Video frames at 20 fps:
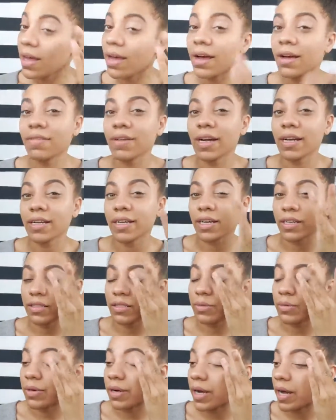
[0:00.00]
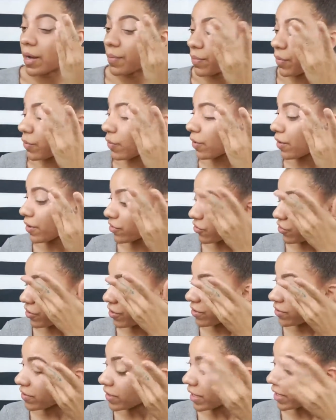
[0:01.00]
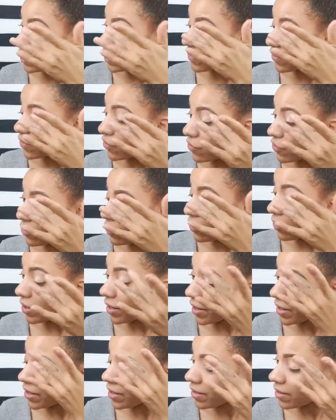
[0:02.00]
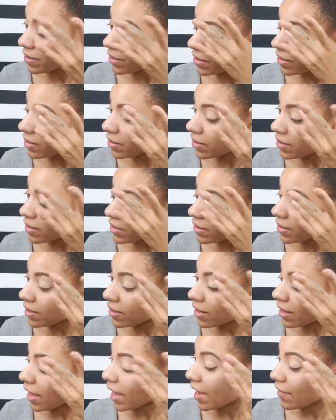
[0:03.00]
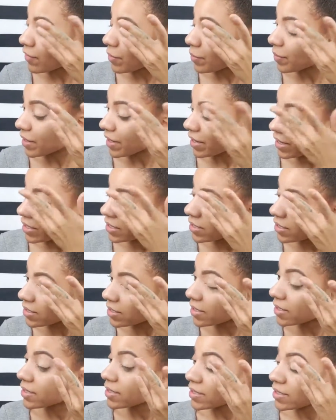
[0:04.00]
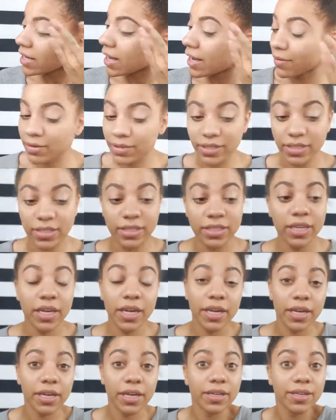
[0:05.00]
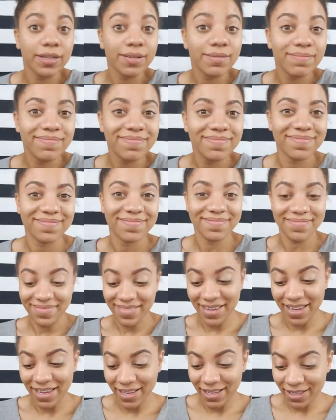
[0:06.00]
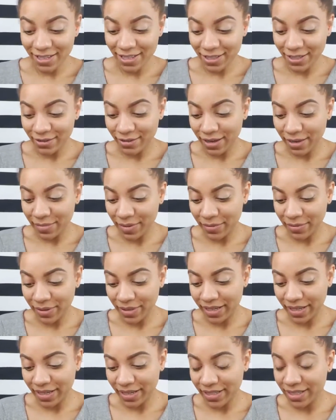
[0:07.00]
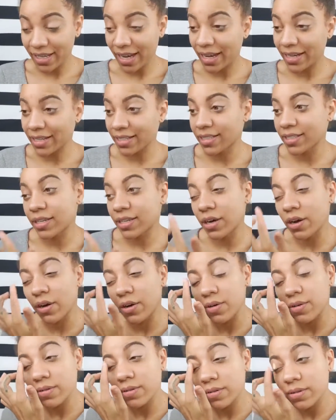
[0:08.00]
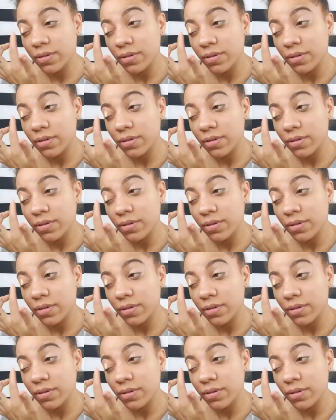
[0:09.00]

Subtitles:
I've got to get to an apple orchard, that's for sure. Haven't been since I was a kid, so I'd be really excited to go.